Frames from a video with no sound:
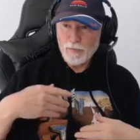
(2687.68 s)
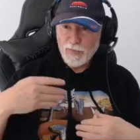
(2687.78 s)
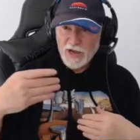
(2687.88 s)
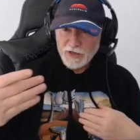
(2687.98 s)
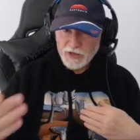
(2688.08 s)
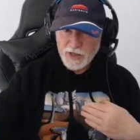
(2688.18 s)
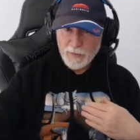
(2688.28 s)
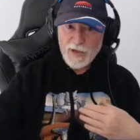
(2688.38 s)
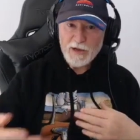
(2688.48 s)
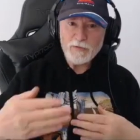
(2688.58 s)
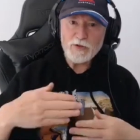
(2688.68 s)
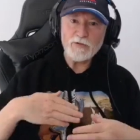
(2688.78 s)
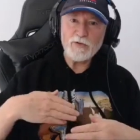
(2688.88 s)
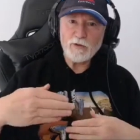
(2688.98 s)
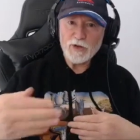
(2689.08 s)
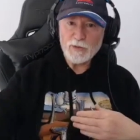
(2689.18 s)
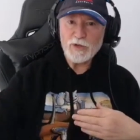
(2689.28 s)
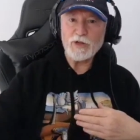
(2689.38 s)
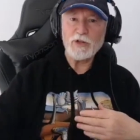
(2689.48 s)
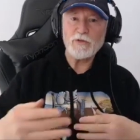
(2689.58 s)
passing that backwards and forwards
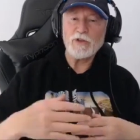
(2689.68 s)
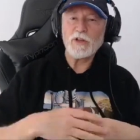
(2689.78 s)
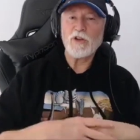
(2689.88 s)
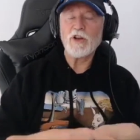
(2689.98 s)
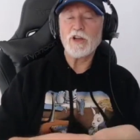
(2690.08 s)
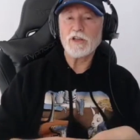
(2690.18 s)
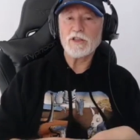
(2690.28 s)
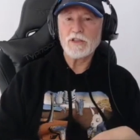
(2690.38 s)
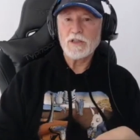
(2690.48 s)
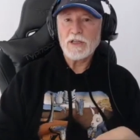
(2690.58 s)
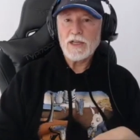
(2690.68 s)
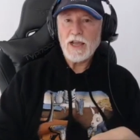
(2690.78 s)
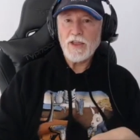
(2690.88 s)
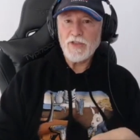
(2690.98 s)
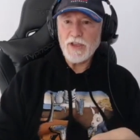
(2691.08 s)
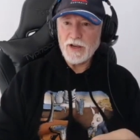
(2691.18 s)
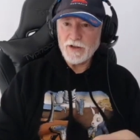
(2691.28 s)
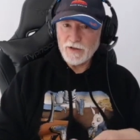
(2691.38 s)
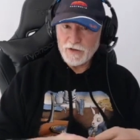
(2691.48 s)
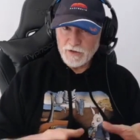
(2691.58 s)
between you and the client, and
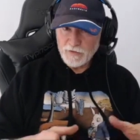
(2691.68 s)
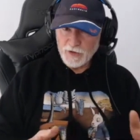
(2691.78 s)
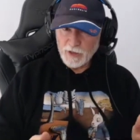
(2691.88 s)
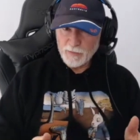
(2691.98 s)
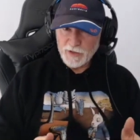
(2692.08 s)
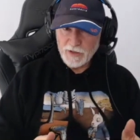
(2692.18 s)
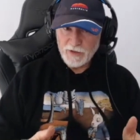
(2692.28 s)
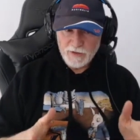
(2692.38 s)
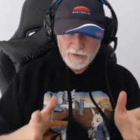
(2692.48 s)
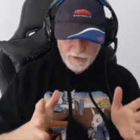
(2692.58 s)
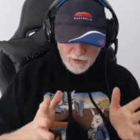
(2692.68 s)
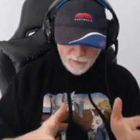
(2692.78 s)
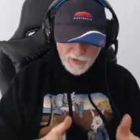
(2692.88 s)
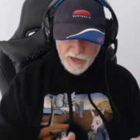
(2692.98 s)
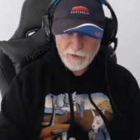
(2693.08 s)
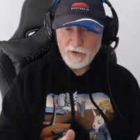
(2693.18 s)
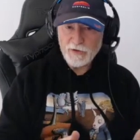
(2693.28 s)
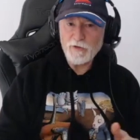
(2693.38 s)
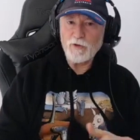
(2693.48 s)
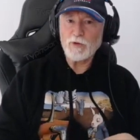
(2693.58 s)
then developing a pathway
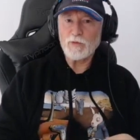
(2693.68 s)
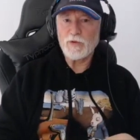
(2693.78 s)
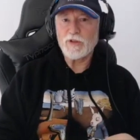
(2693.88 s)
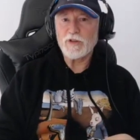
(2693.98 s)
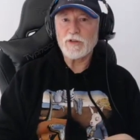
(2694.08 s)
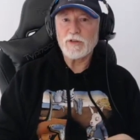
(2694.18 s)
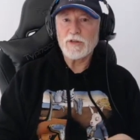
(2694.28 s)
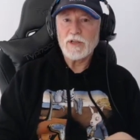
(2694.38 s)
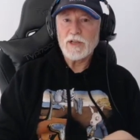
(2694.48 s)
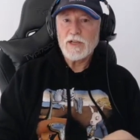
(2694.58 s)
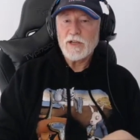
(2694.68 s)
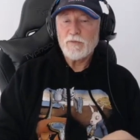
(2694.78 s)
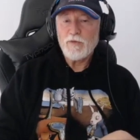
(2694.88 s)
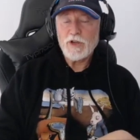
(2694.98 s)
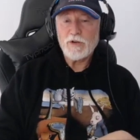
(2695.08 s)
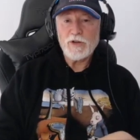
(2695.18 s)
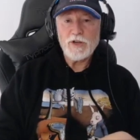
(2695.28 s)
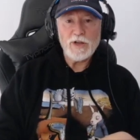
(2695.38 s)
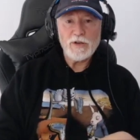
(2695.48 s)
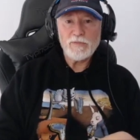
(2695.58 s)
forward with it. We could,
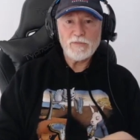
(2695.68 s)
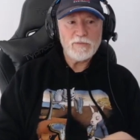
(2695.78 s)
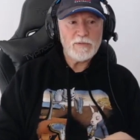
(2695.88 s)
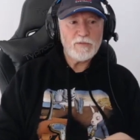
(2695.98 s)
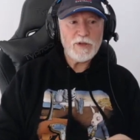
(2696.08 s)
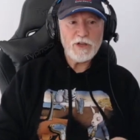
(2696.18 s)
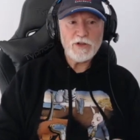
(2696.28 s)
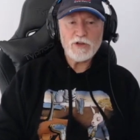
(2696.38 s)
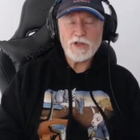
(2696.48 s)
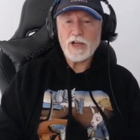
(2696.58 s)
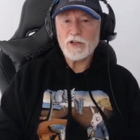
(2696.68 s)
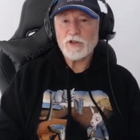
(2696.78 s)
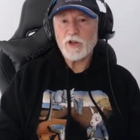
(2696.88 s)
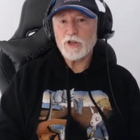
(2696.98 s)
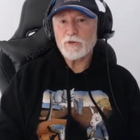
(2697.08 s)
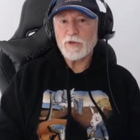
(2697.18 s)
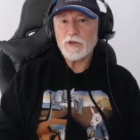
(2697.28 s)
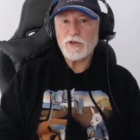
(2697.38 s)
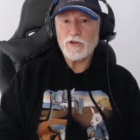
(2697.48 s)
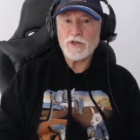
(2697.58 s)
you know, we could use archetypes, we
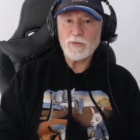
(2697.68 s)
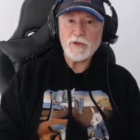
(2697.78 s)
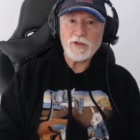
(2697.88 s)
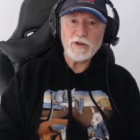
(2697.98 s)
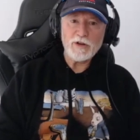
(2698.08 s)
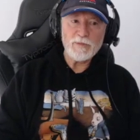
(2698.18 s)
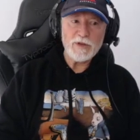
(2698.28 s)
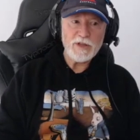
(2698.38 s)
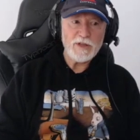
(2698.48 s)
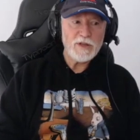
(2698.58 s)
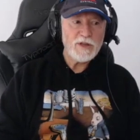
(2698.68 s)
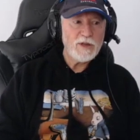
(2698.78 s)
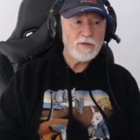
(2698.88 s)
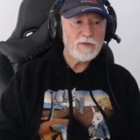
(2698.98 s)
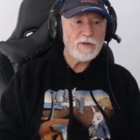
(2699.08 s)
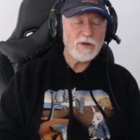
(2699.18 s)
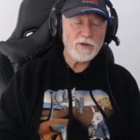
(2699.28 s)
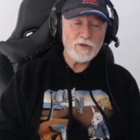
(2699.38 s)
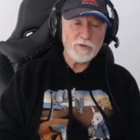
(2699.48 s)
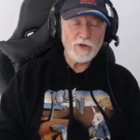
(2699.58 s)
could use hypnotherapy, you
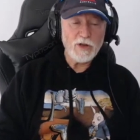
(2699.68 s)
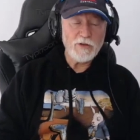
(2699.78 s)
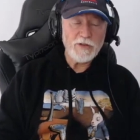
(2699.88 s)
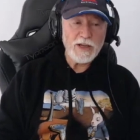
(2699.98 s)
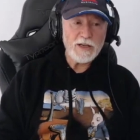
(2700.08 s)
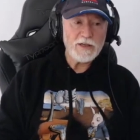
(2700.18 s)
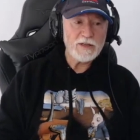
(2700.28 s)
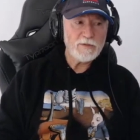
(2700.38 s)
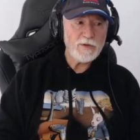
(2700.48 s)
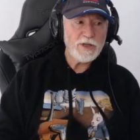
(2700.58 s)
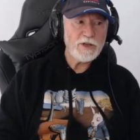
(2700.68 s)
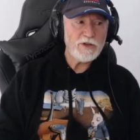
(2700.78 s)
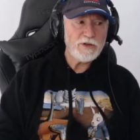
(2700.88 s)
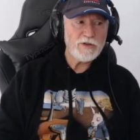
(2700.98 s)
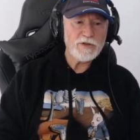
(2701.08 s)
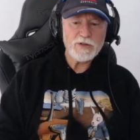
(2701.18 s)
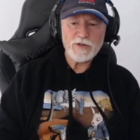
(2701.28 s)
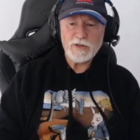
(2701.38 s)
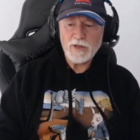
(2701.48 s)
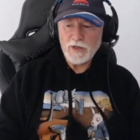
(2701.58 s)
know, do a lot of that. We could
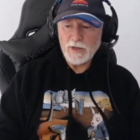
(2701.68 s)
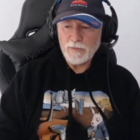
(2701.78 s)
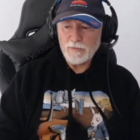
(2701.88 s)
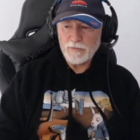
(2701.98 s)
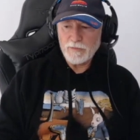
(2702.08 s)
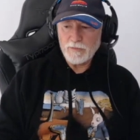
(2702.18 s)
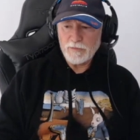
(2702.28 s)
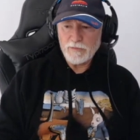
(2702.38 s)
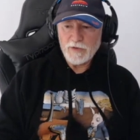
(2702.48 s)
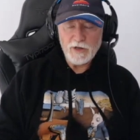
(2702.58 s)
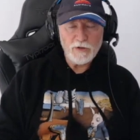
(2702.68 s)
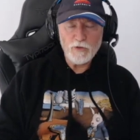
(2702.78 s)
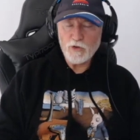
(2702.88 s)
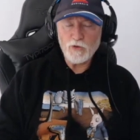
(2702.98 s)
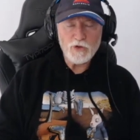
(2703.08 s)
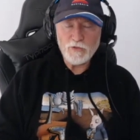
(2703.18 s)
use, um, you know, all sorts